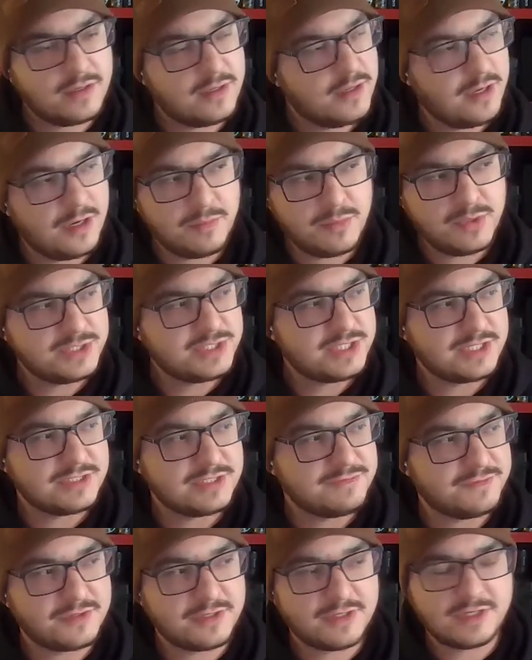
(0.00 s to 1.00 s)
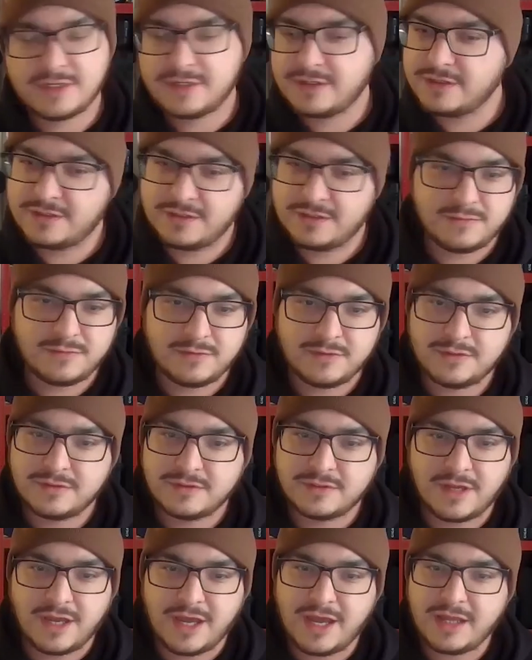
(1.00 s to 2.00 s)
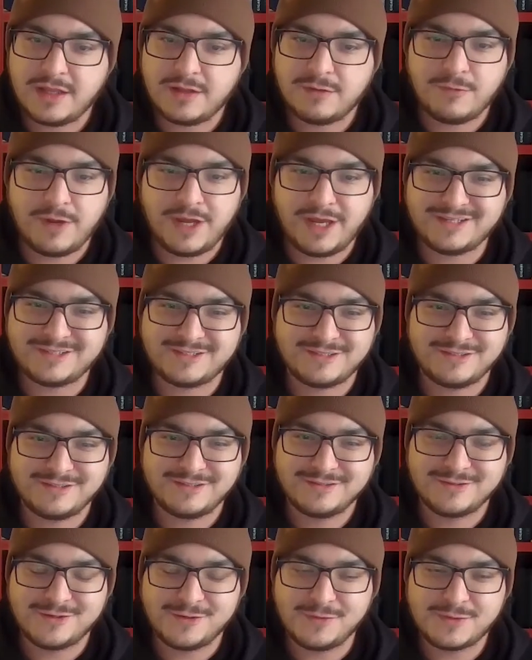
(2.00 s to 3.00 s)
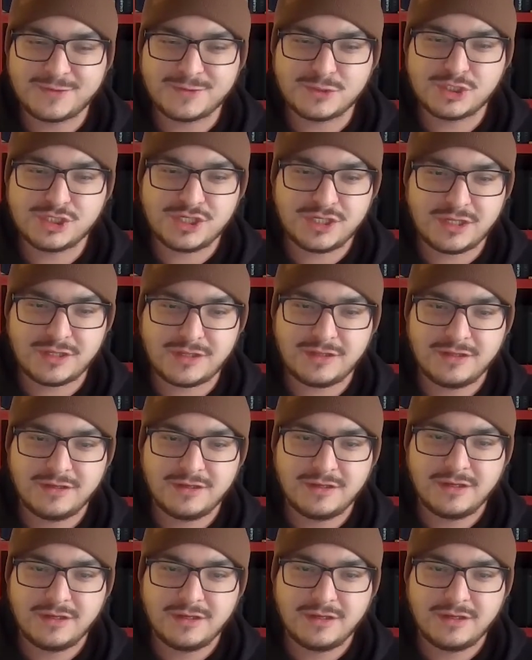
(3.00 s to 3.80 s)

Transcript: our music is for the guy in the res going through shit,